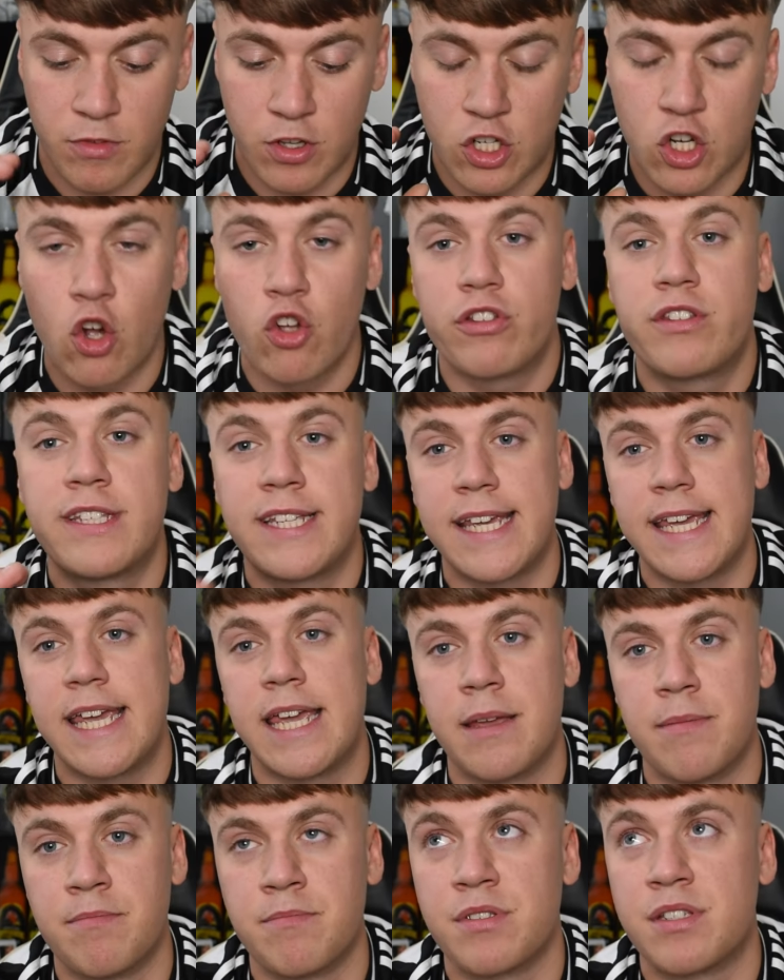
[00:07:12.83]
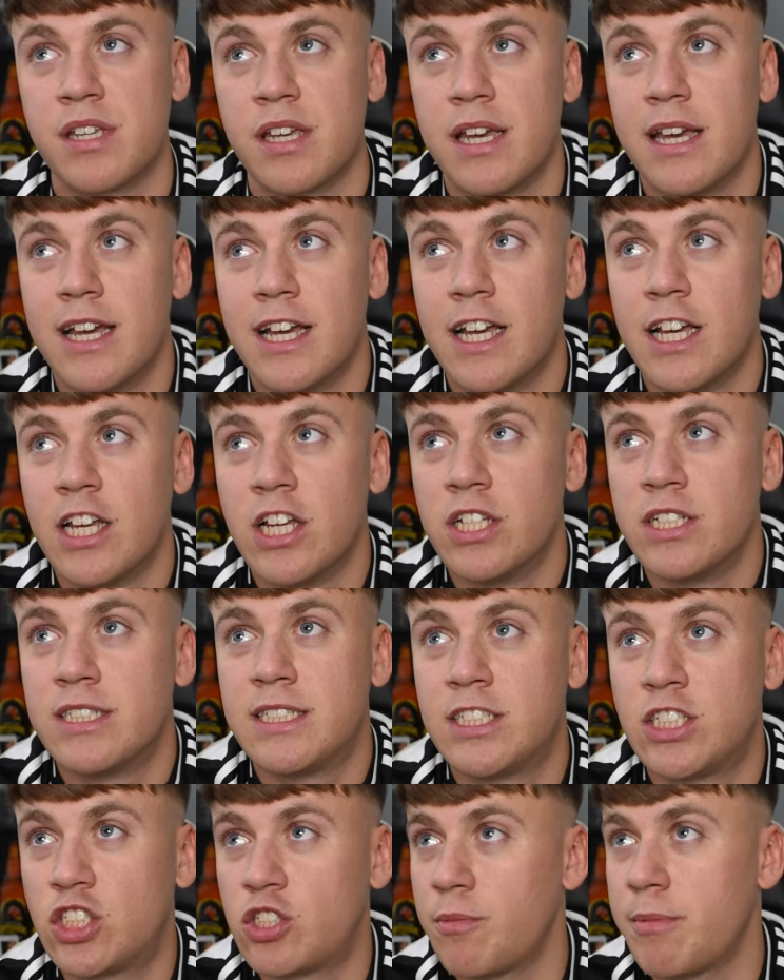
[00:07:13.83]
good teams
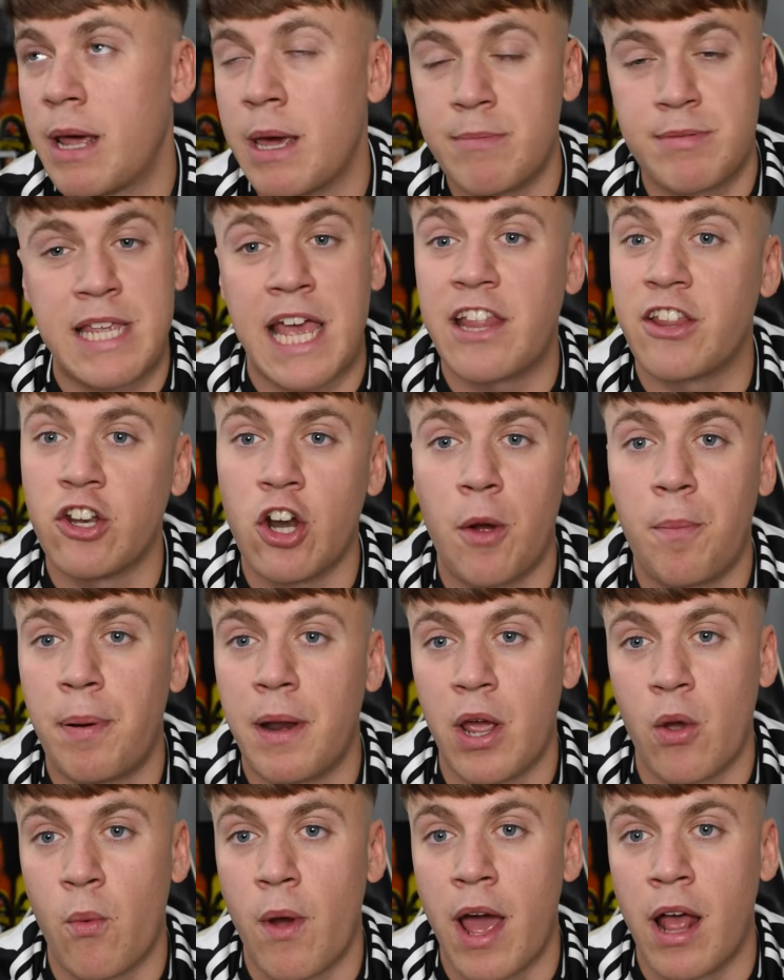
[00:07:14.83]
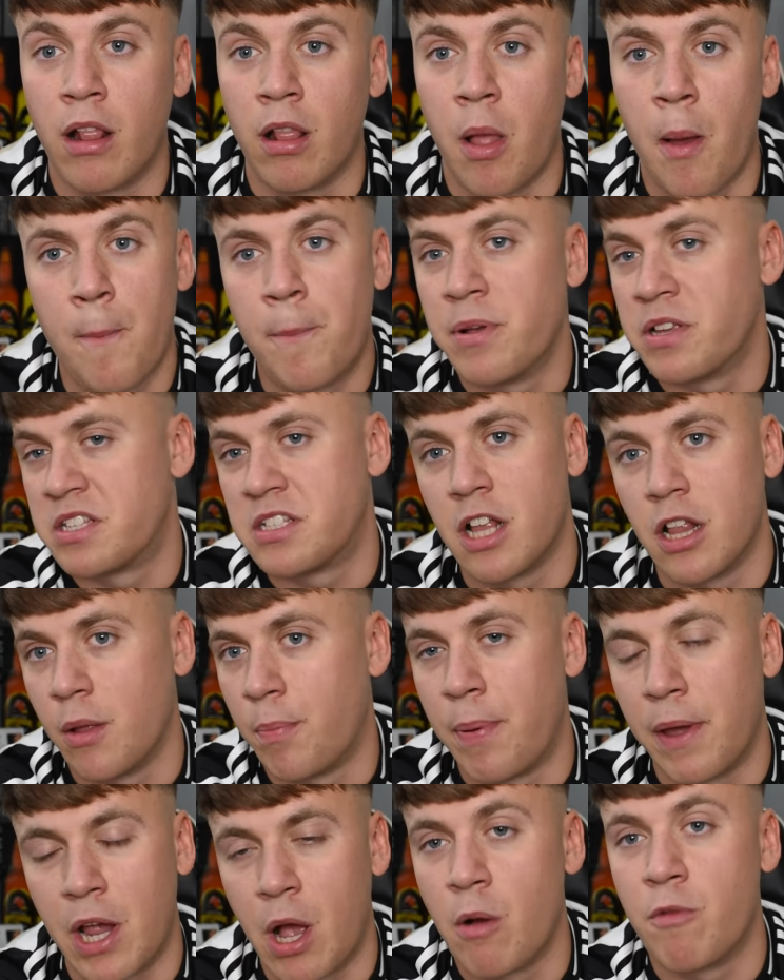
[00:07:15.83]
sometimes tend to not play well, but still
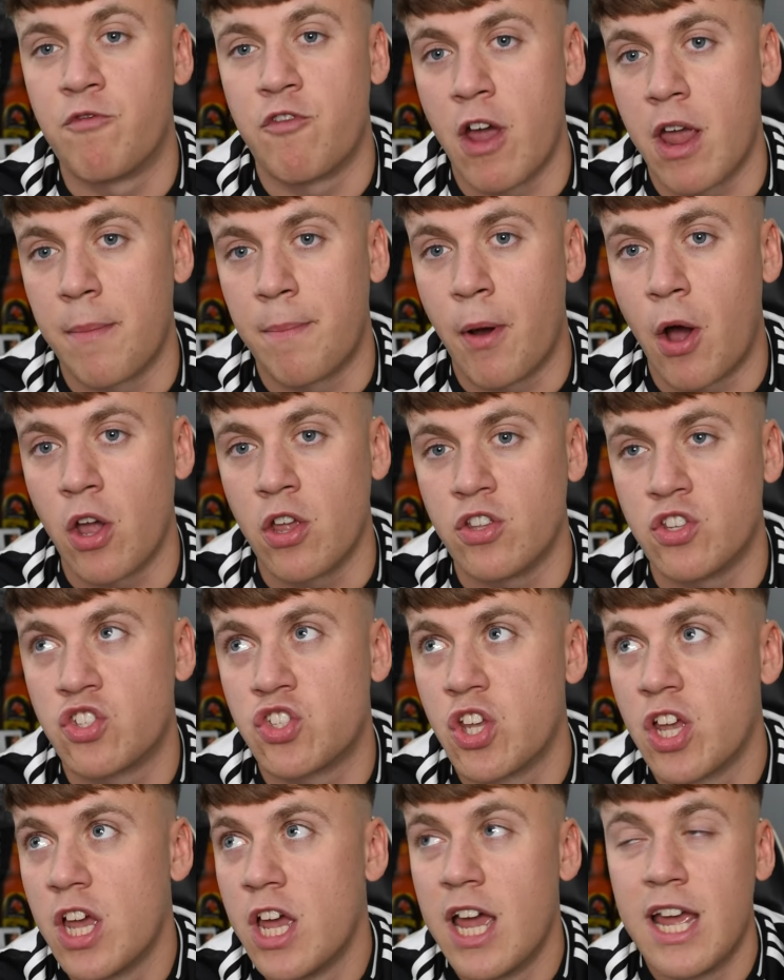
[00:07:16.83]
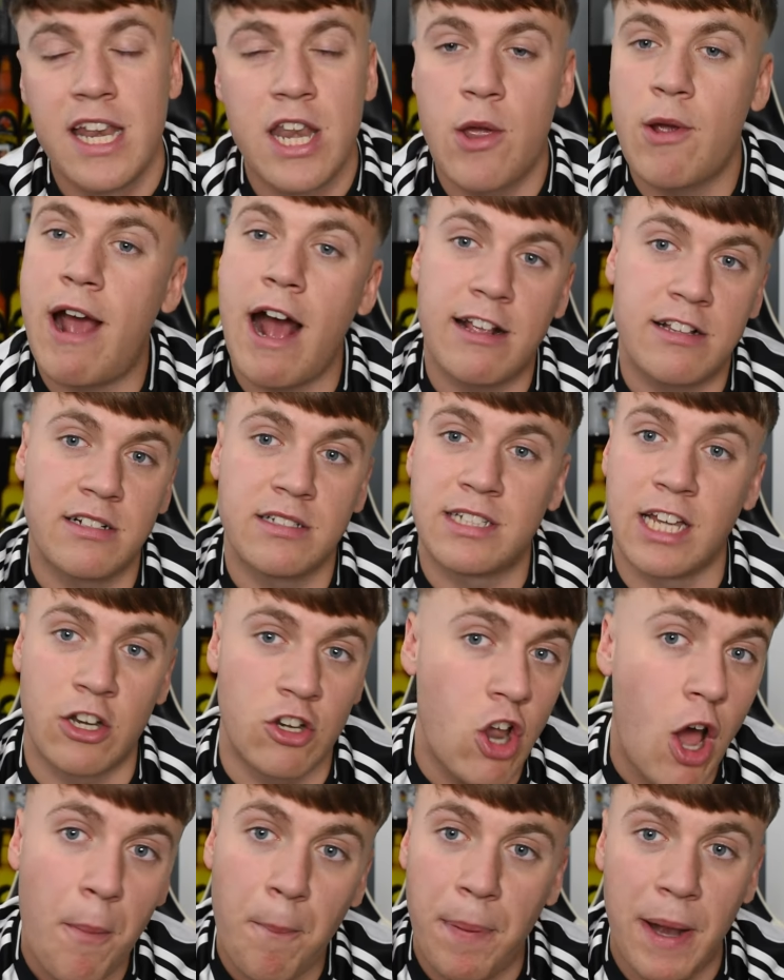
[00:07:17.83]
pick off 3 points. Newcastle did
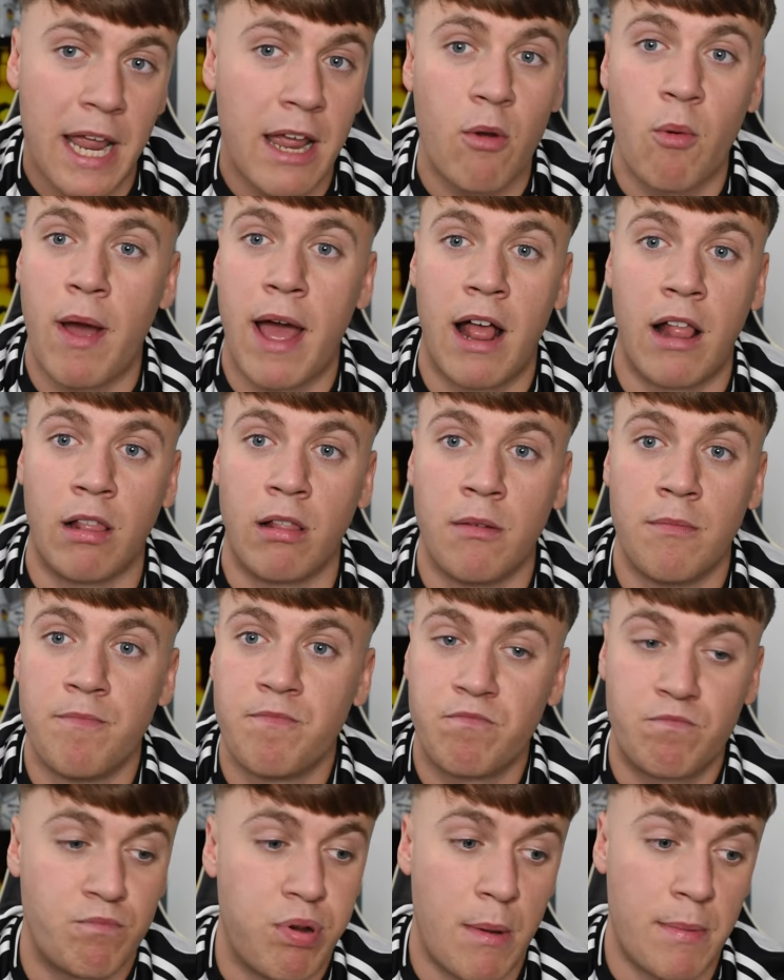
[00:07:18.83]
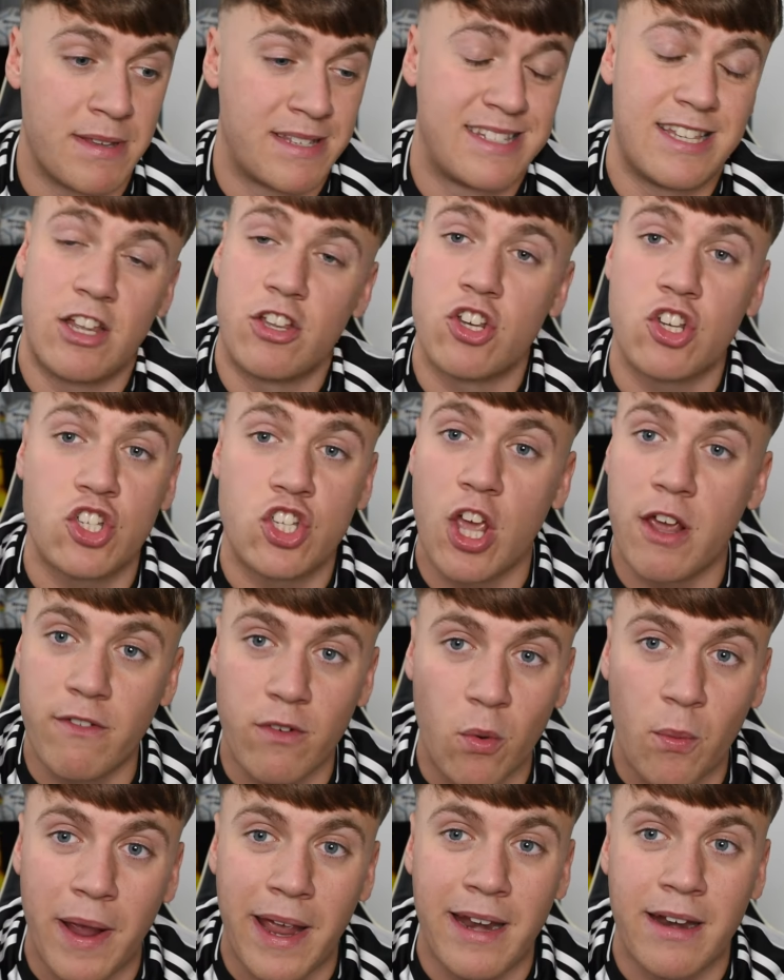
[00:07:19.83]
not play well, probably didn't deserve
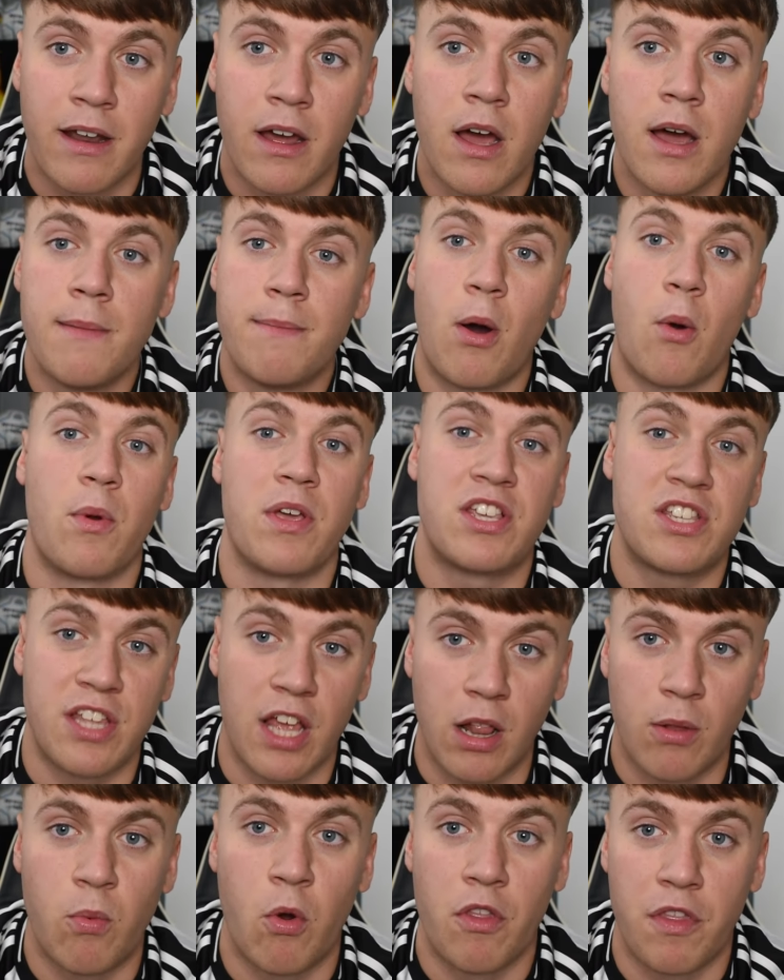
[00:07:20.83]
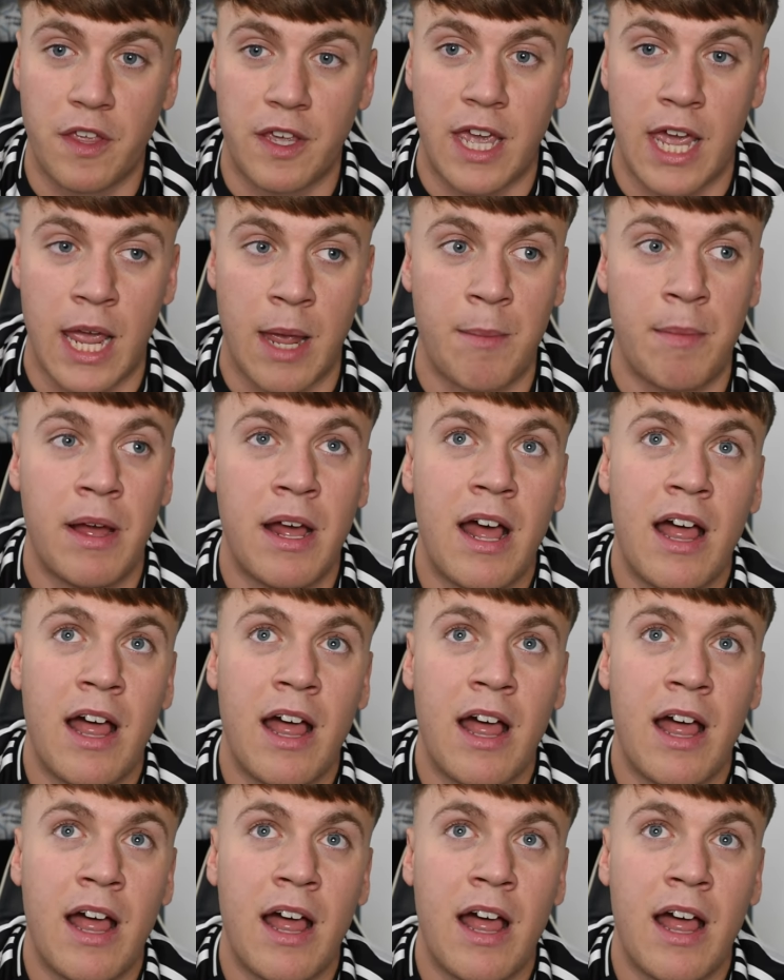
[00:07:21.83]
to win, but we still won the game.